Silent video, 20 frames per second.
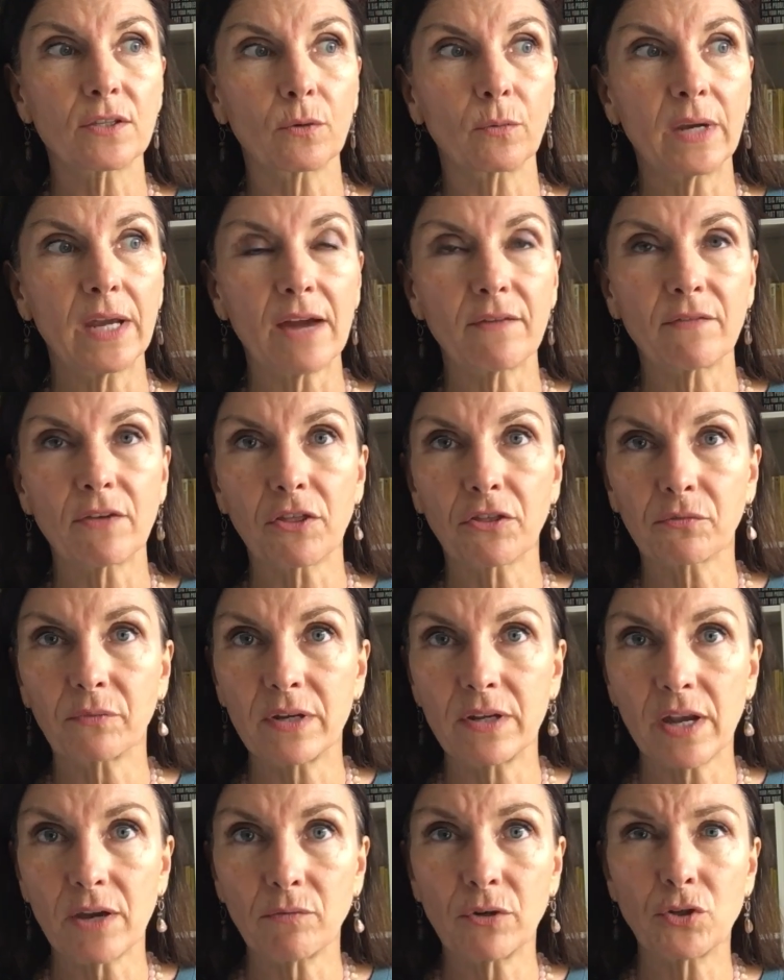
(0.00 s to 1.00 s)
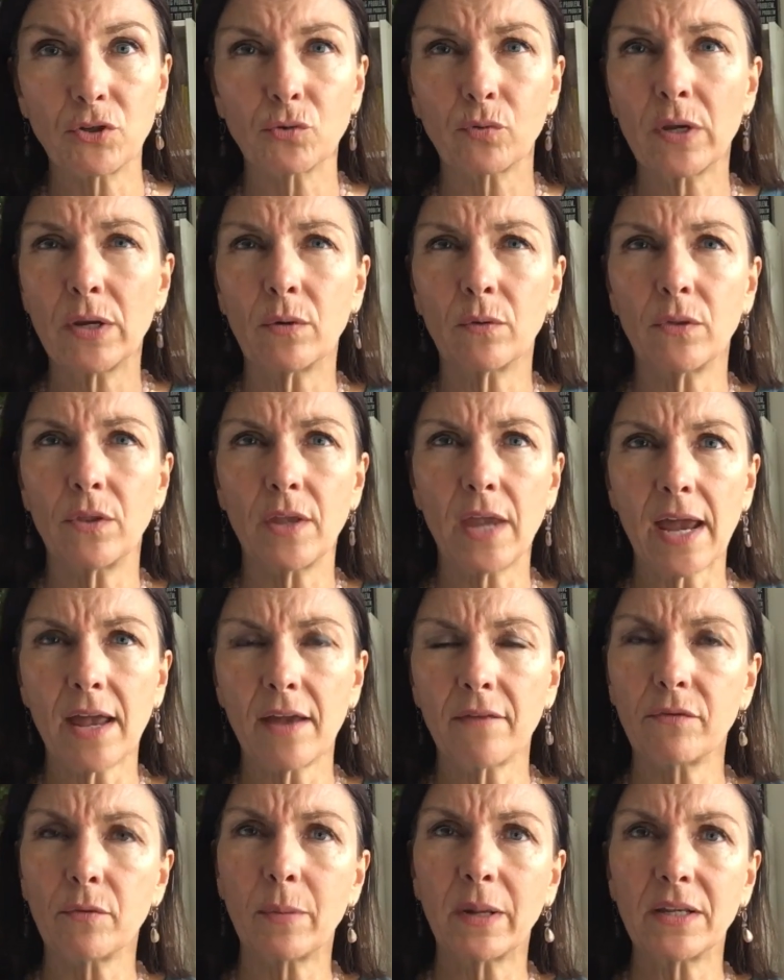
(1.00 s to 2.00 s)
or we have a 3-day retreat with
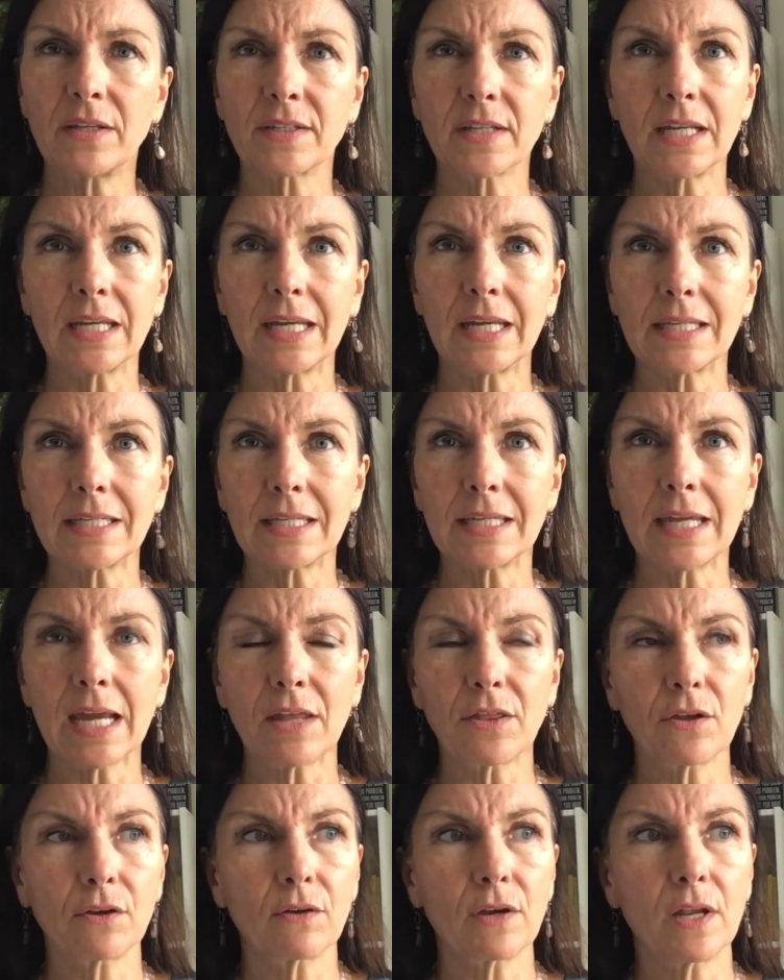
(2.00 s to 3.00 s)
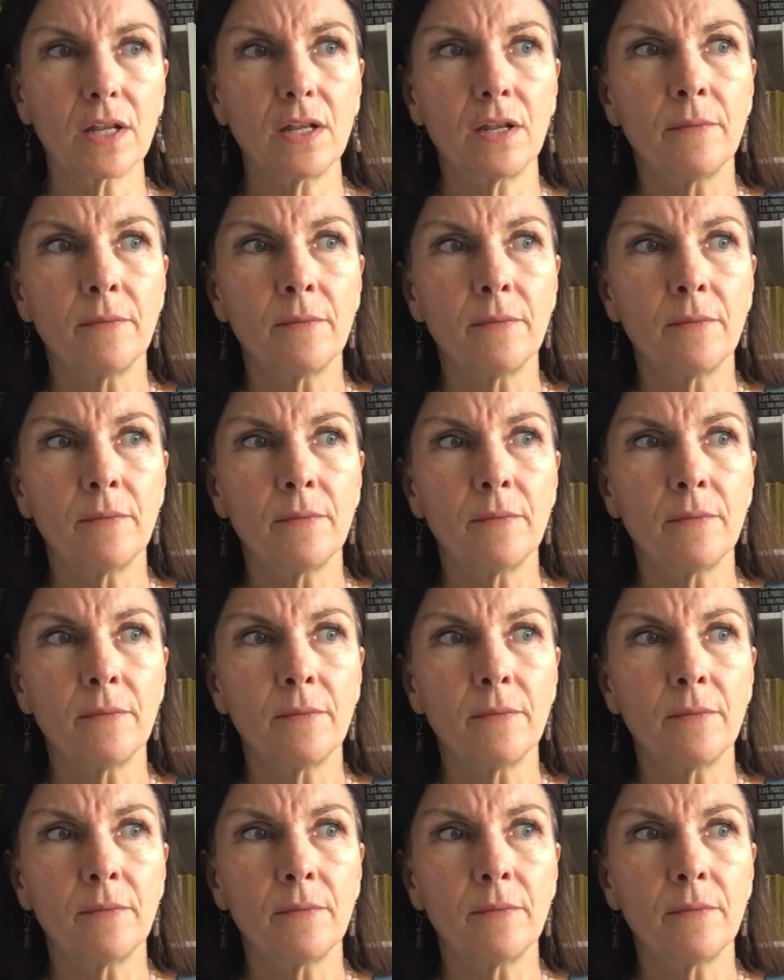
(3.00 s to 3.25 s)
everybody's going to get together,